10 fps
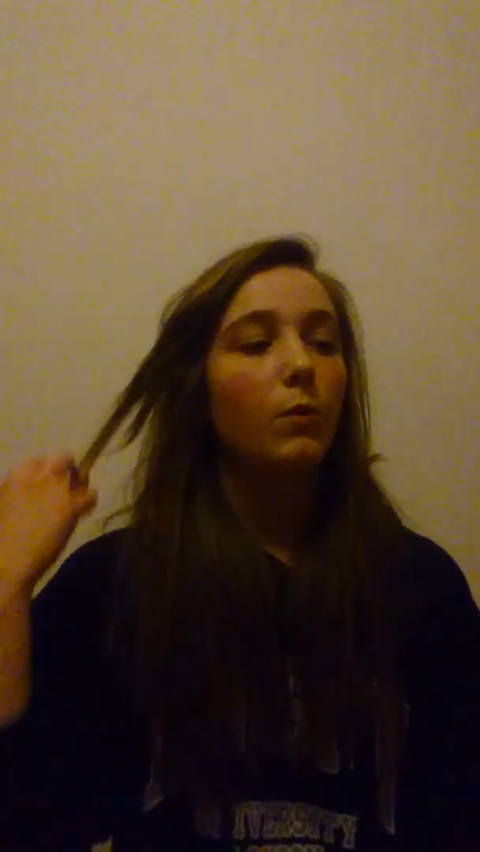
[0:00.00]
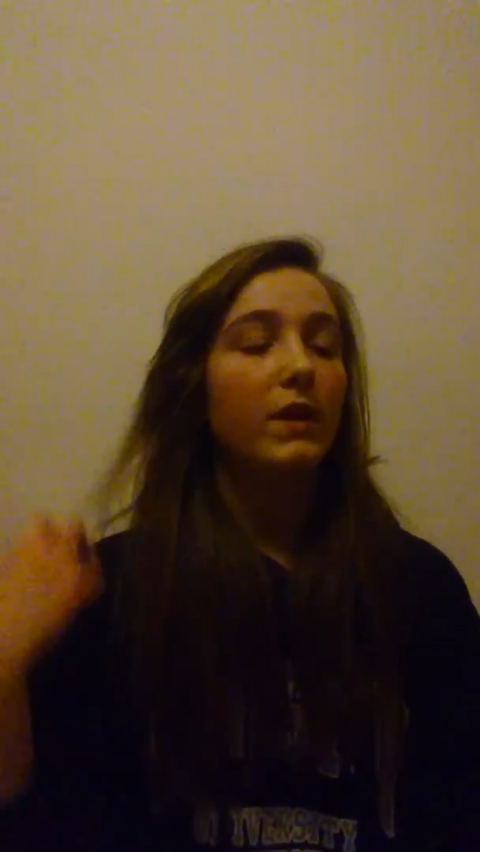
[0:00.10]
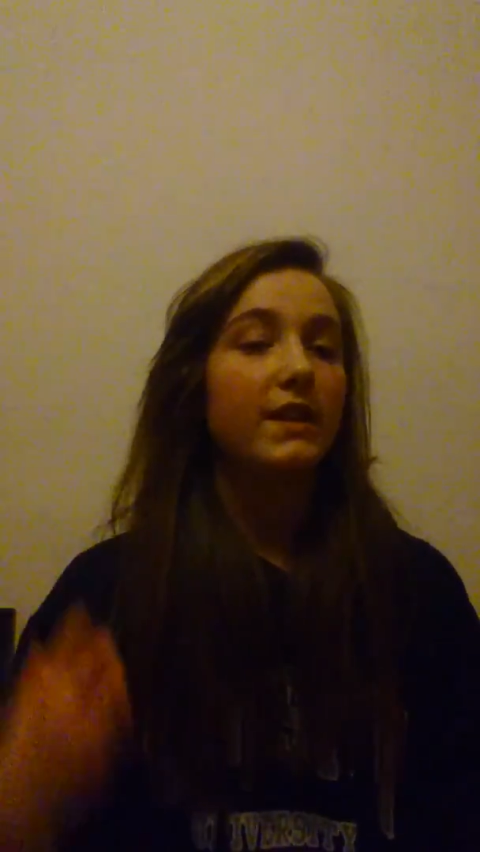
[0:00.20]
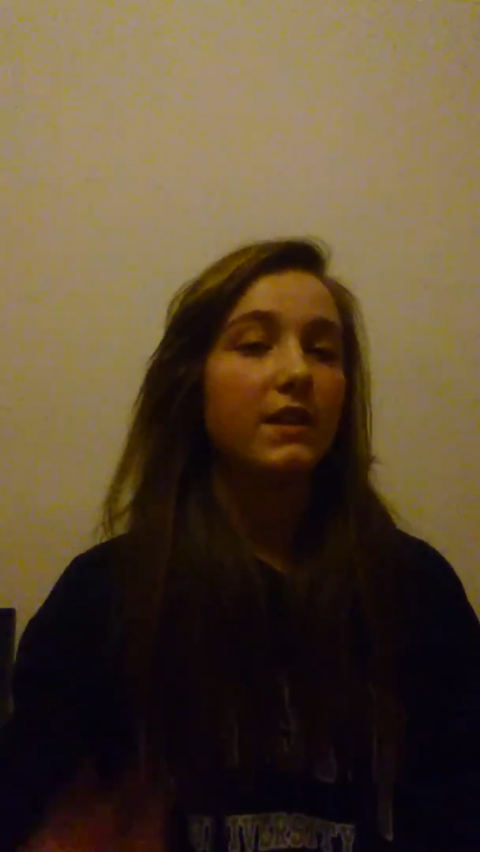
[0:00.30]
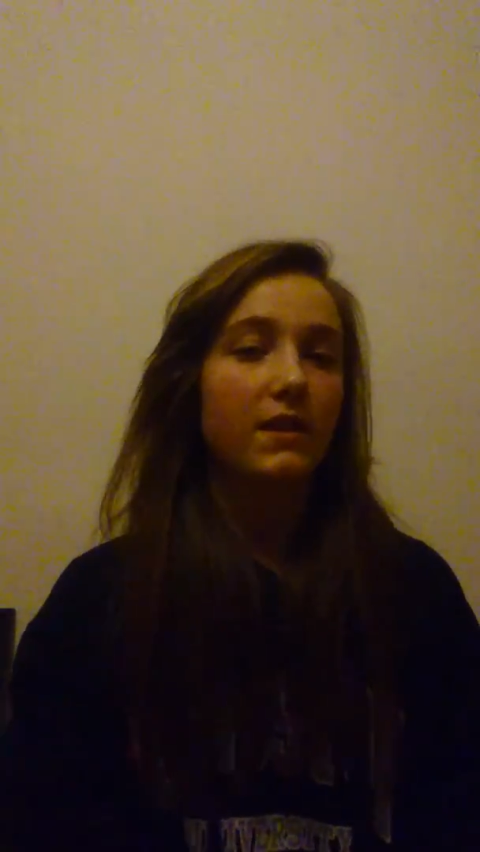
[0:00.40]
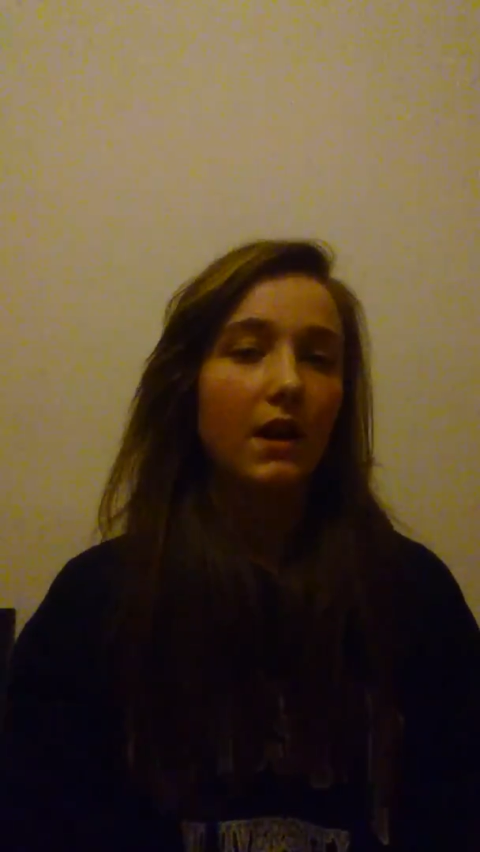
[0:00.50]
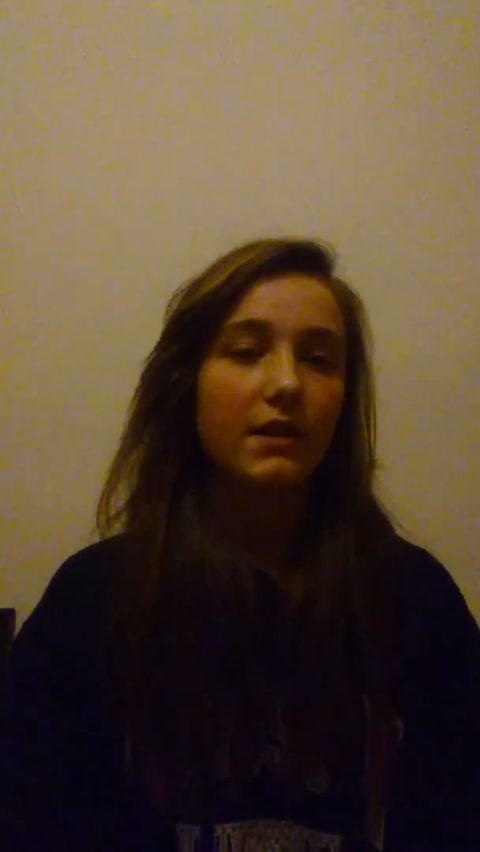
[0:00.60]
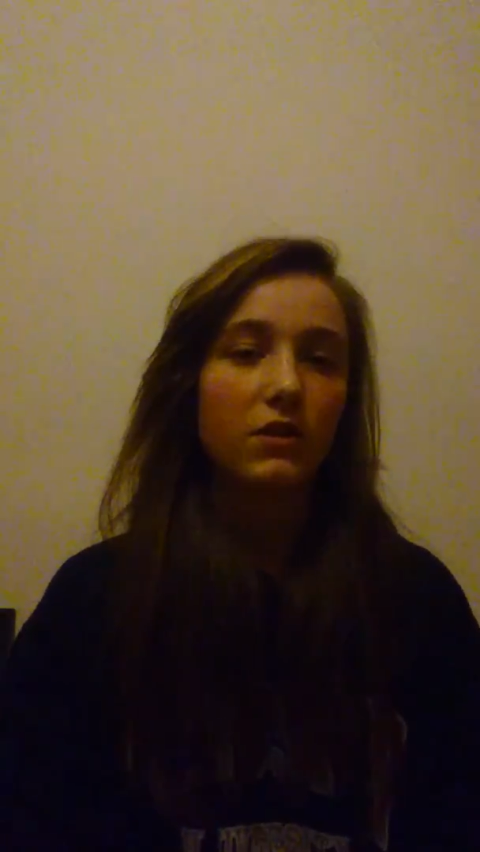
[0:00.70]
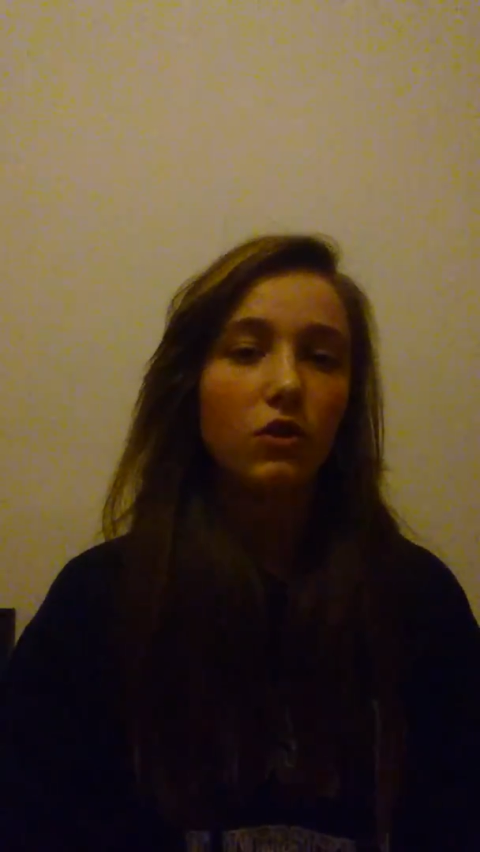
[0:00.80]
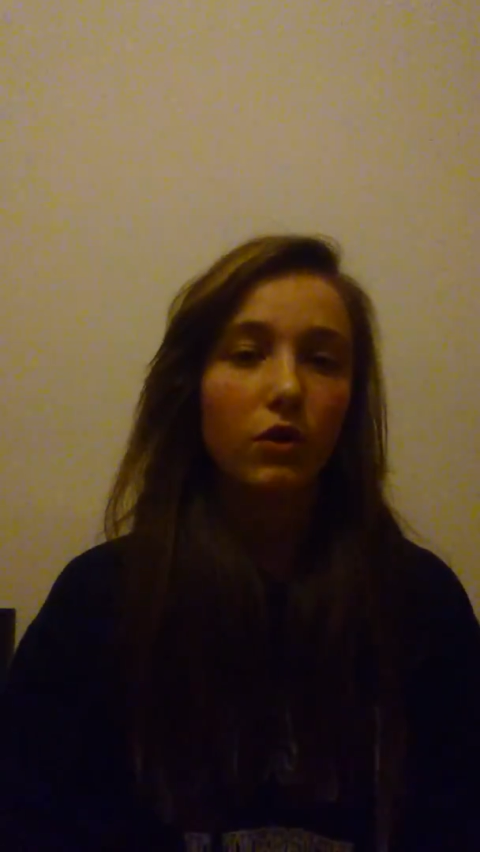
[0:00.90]
we
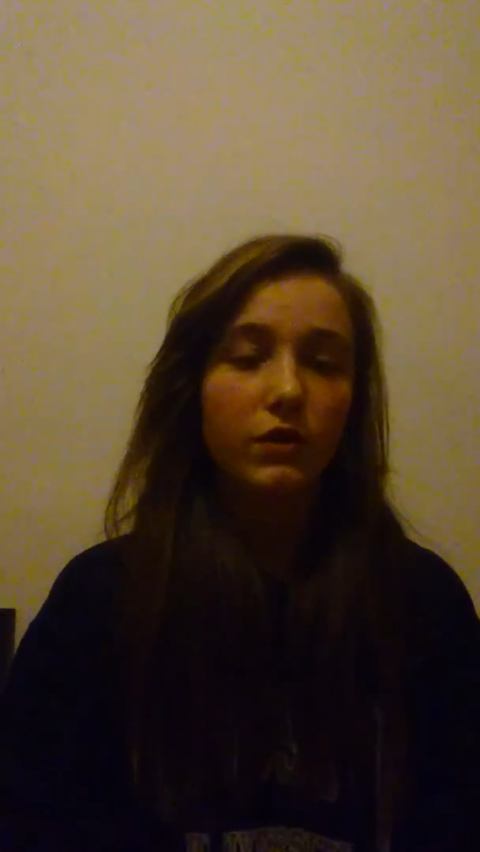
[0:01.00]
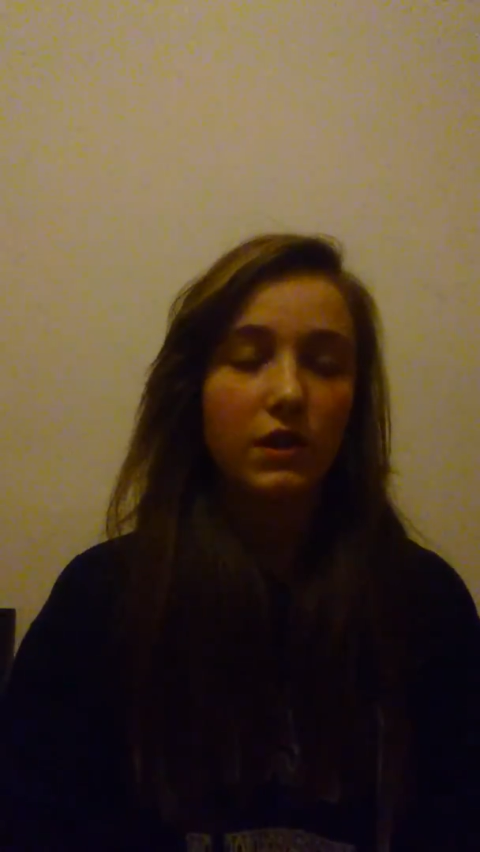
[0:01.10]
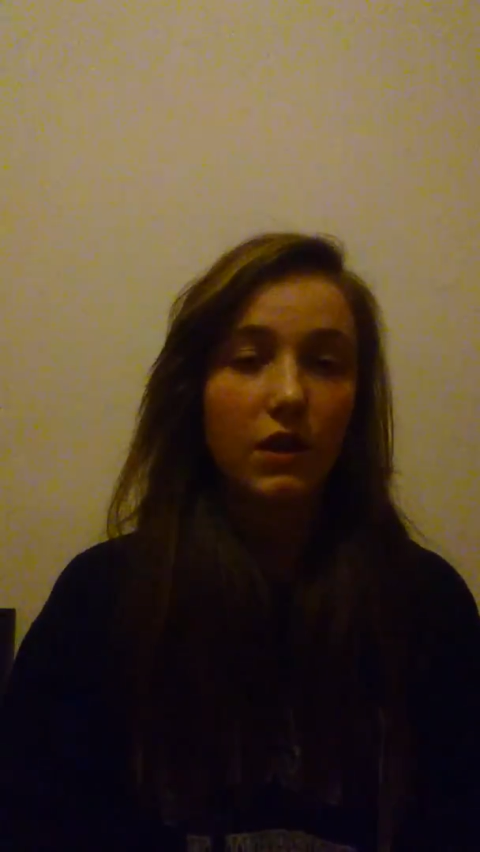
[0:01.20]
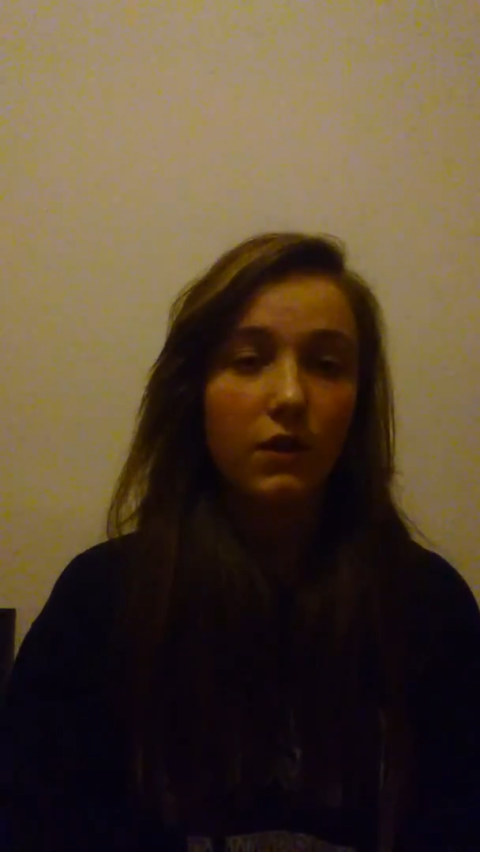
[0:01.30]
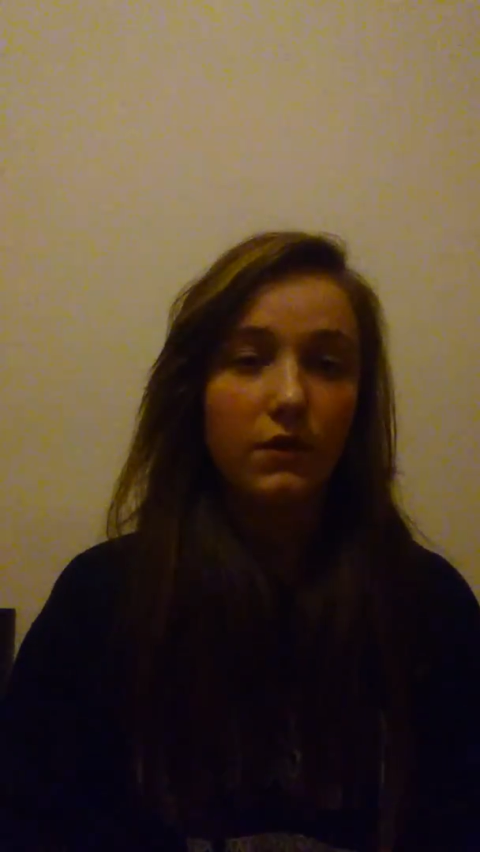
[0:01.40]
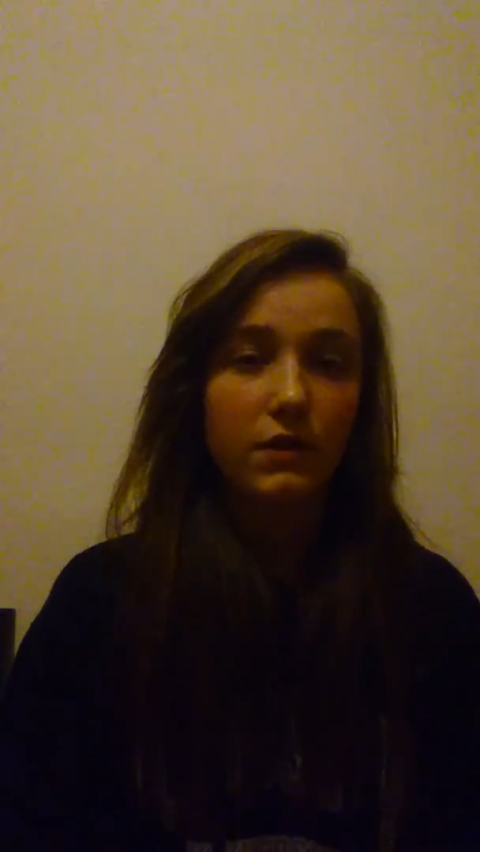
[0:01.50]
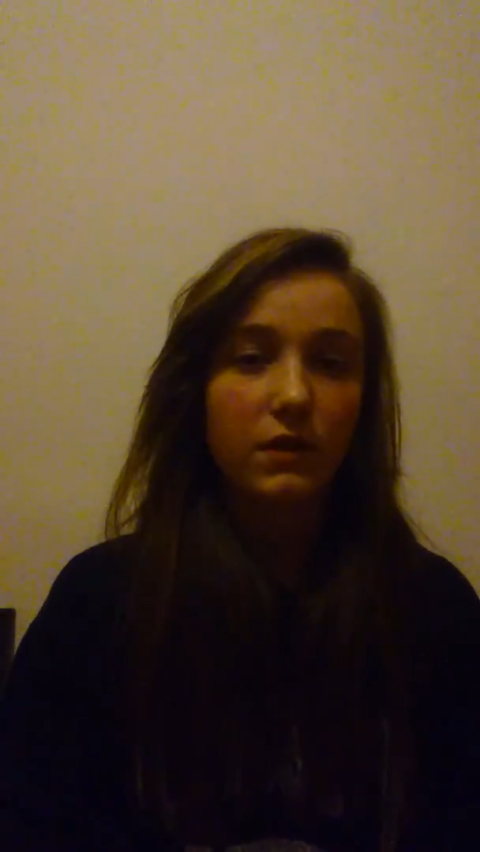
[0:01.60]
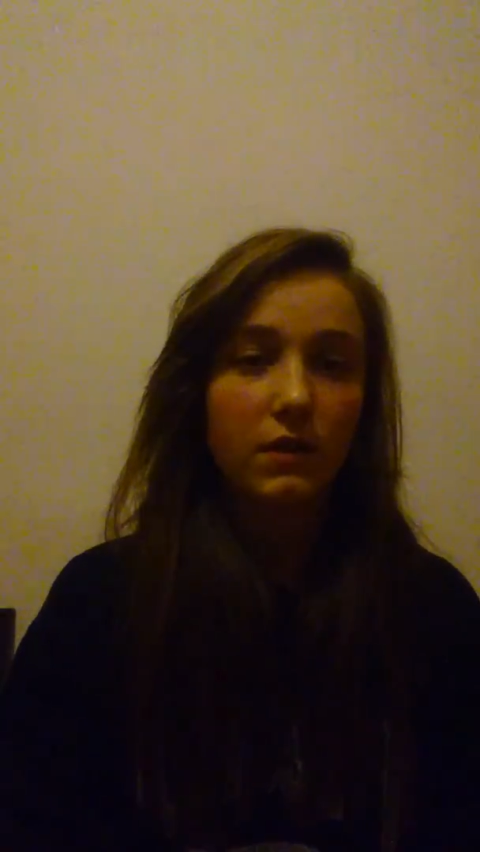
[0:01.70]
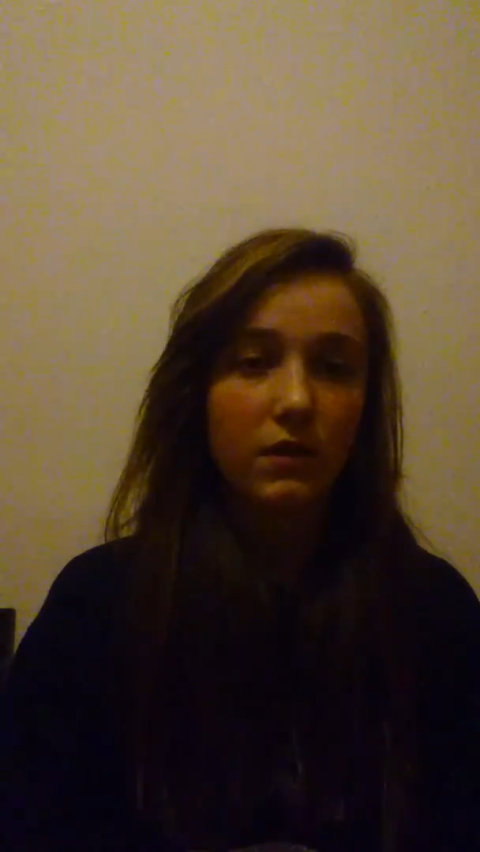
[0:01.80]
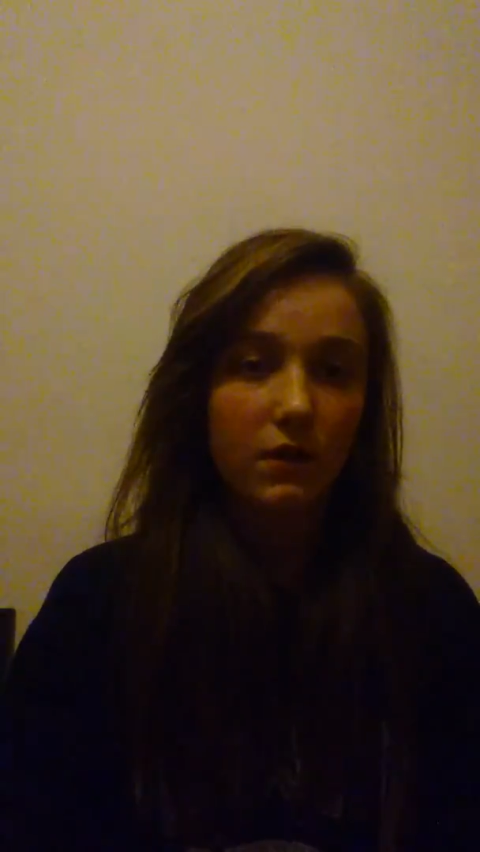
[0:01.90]
decided not to use